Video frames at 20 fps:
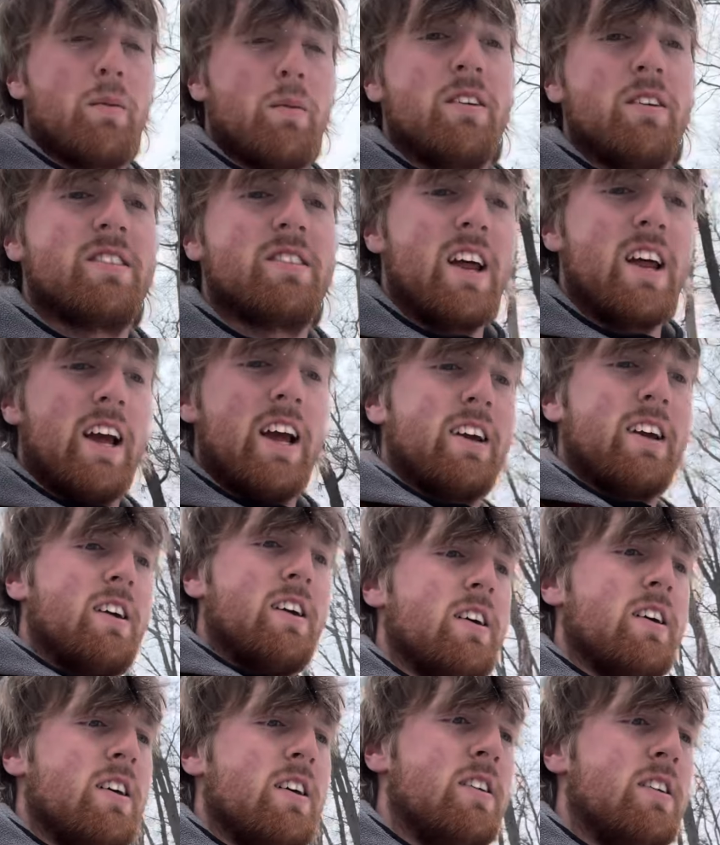mistake,
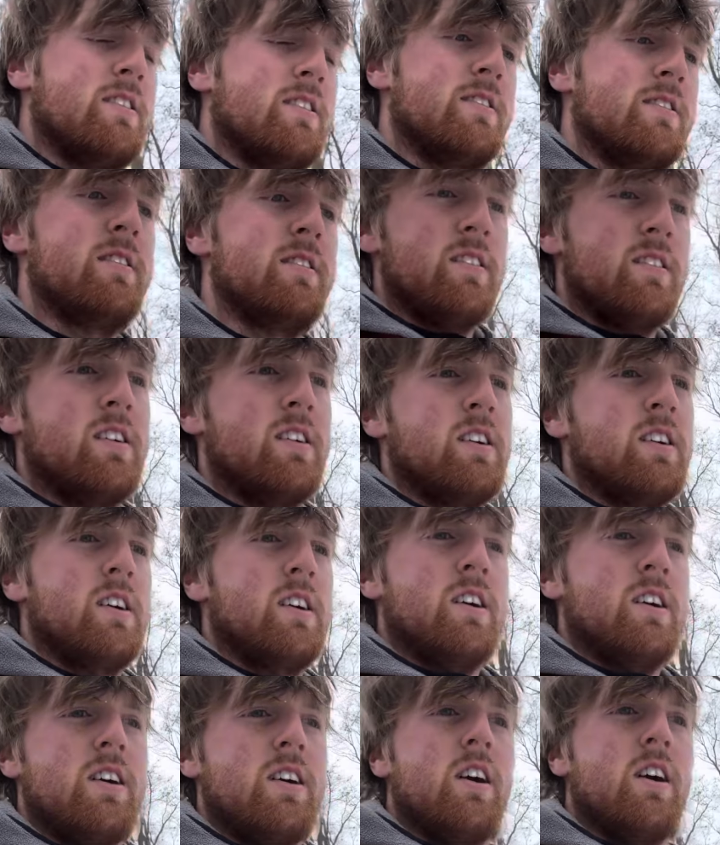
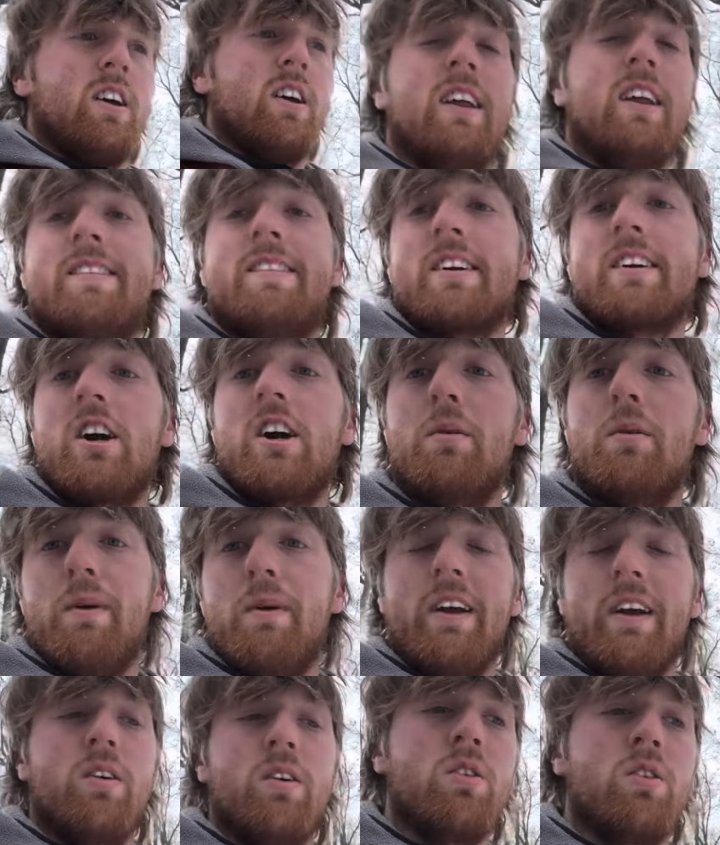or at least it could
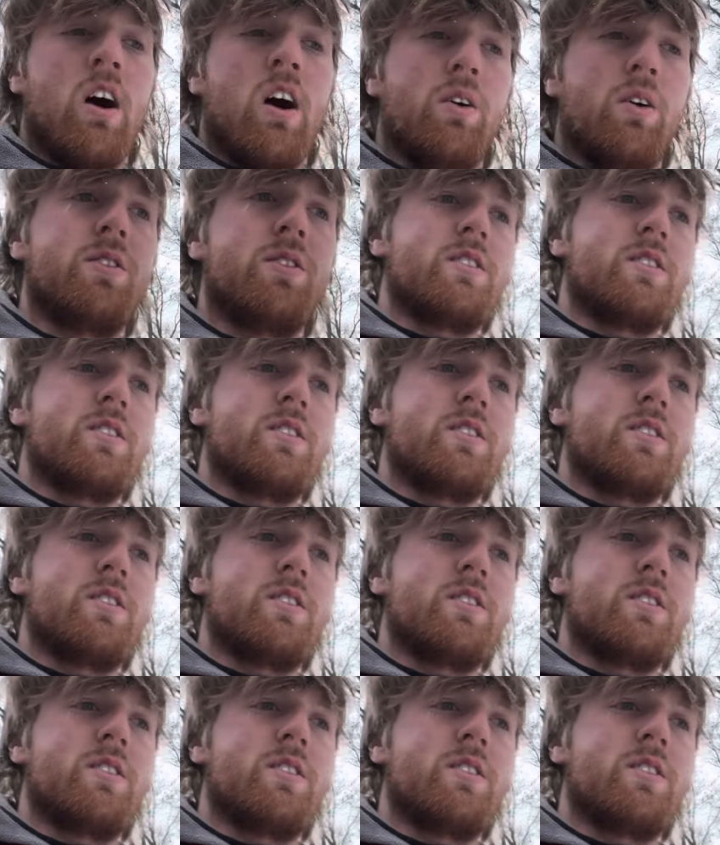be, who knows.